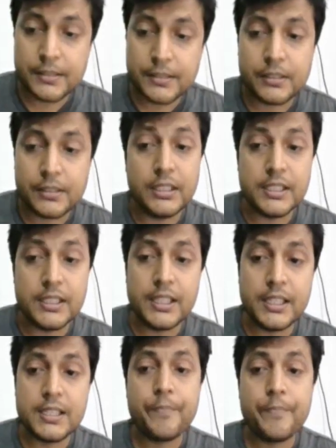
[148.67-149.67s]

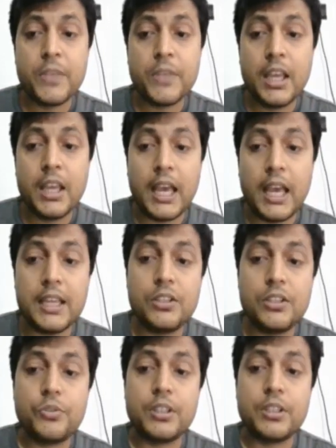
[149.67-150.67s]
disease, and
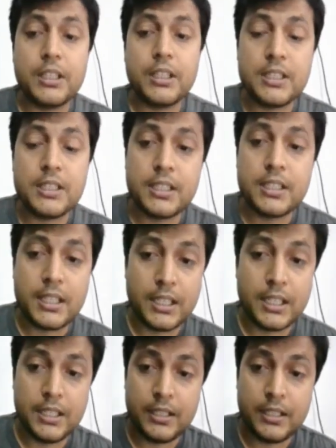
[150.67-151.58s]
during this he